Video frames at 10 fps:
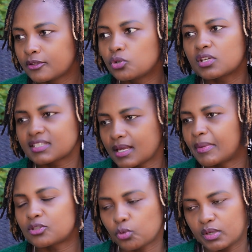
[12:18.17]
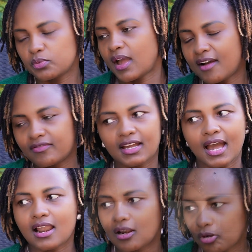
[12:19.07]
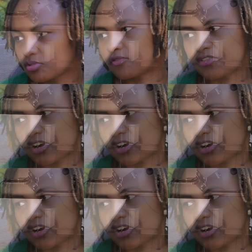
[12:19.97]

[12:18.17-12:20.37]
During summer is when we are having a lot of